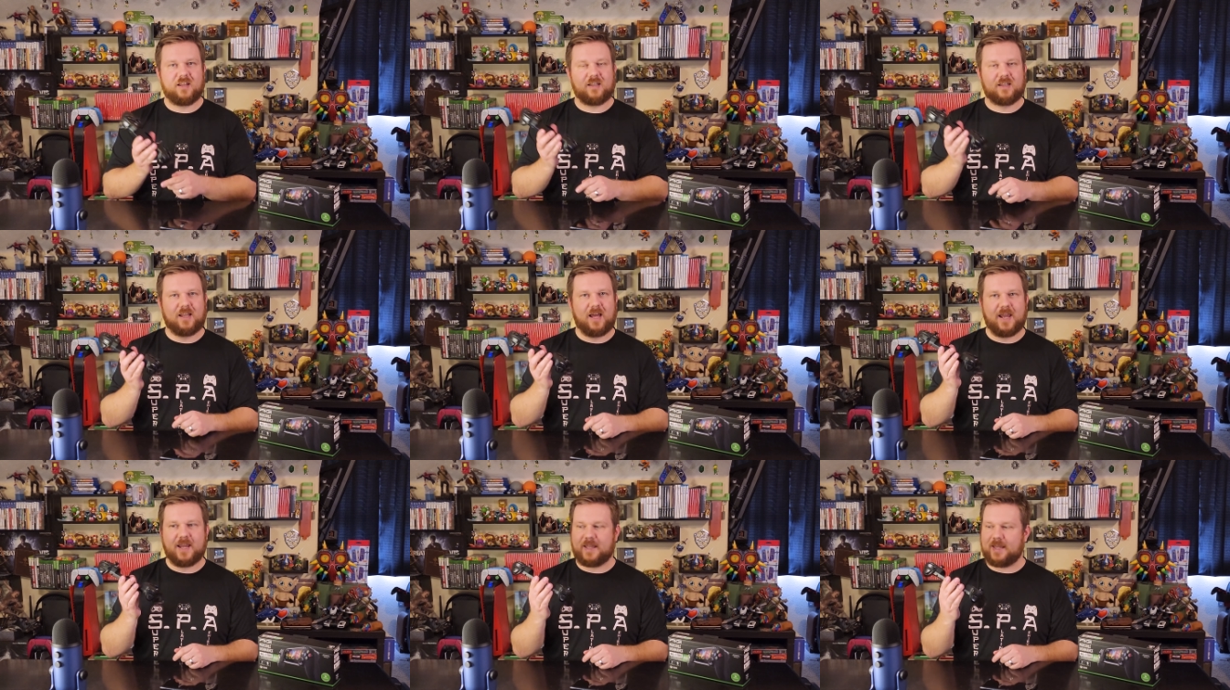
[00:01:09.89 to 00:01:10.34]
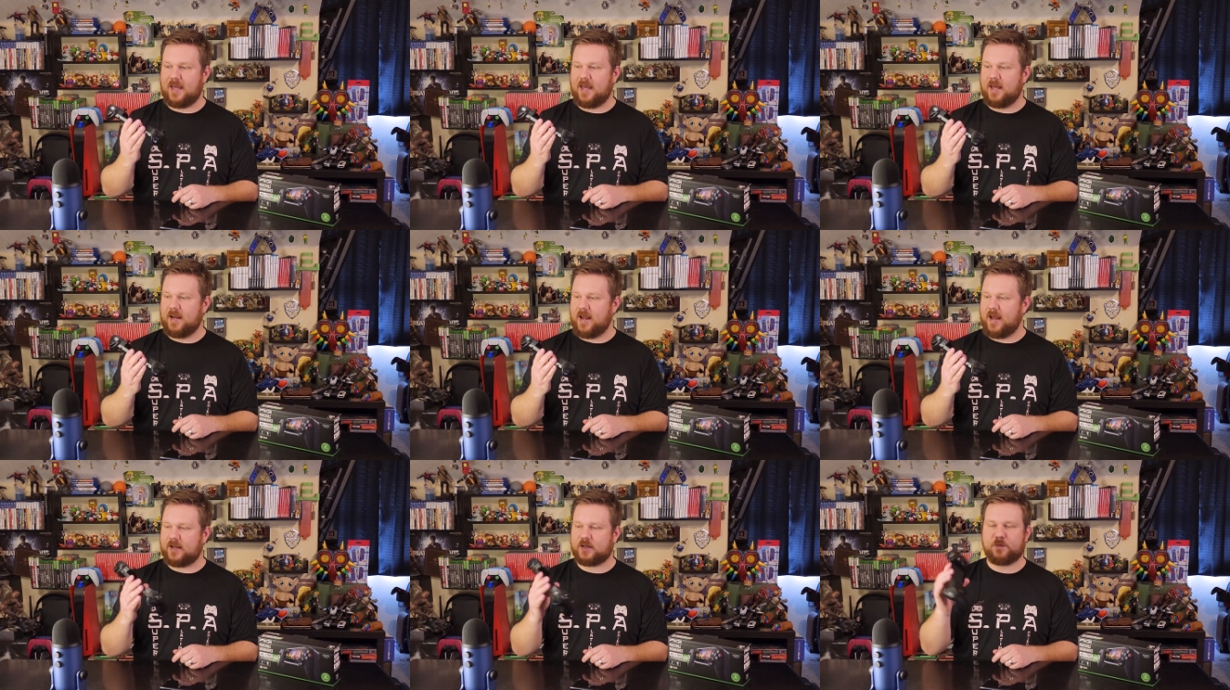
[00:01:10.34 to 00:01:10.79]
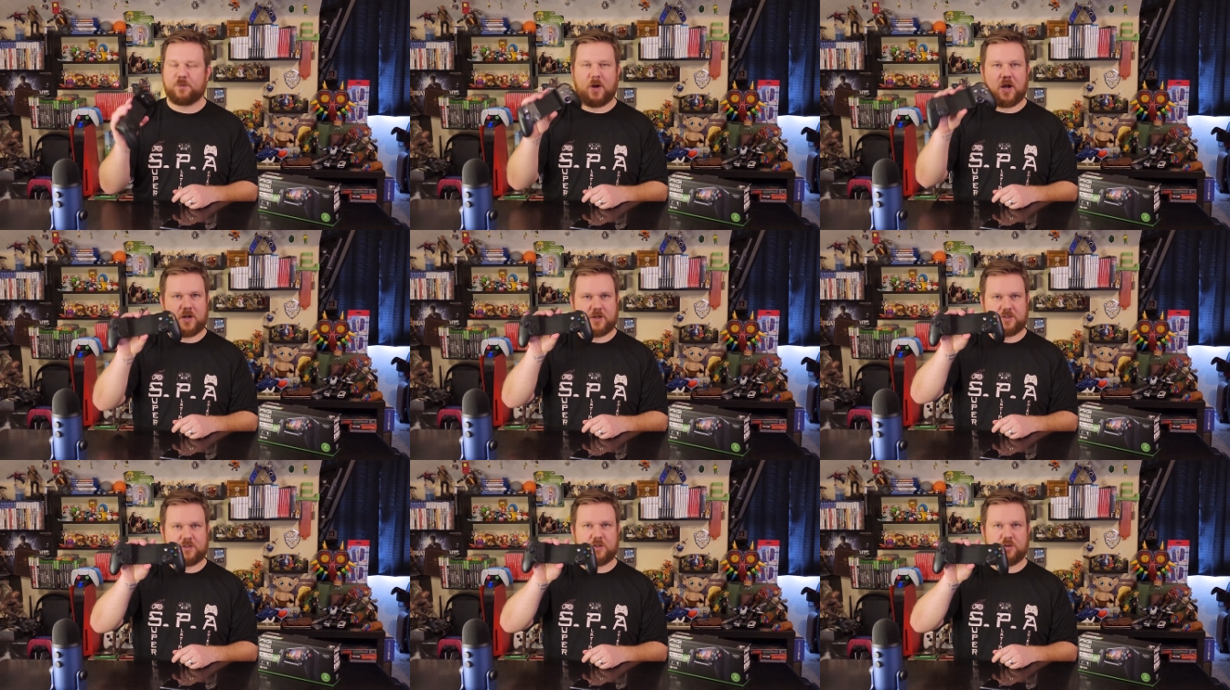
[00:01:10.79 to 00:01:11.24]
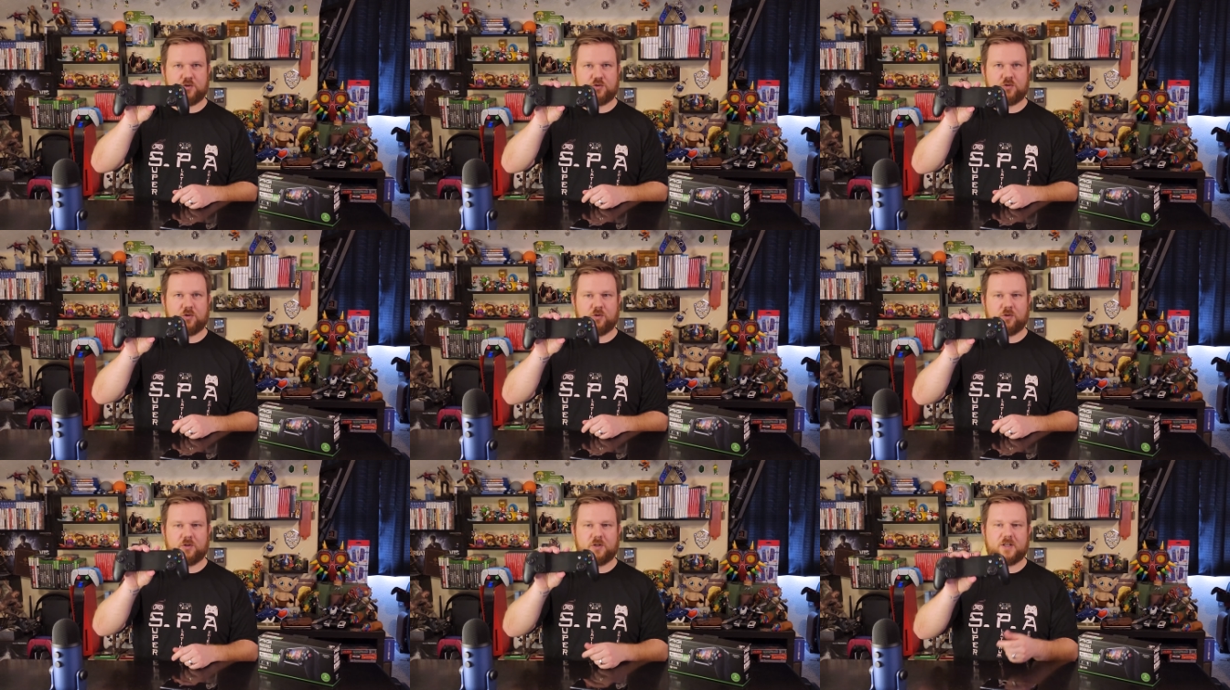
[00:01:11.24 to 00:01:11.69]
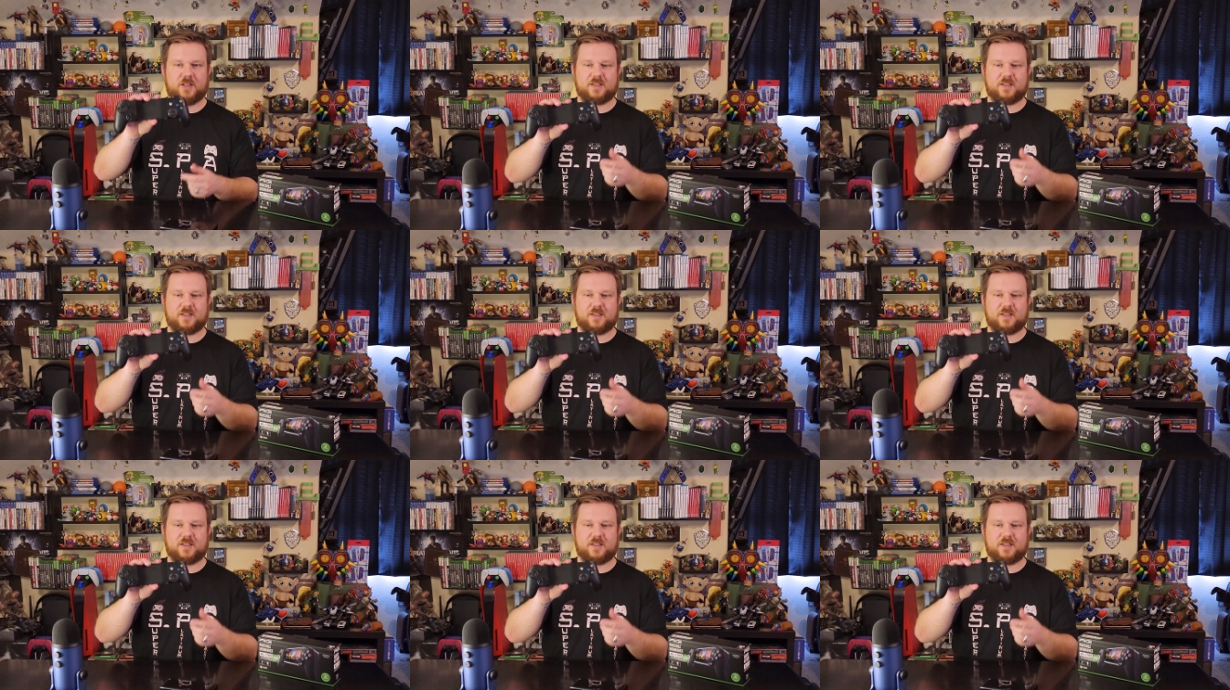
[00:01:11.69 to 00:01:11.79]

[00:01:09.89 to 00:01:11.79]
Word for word: like an Xbox controller.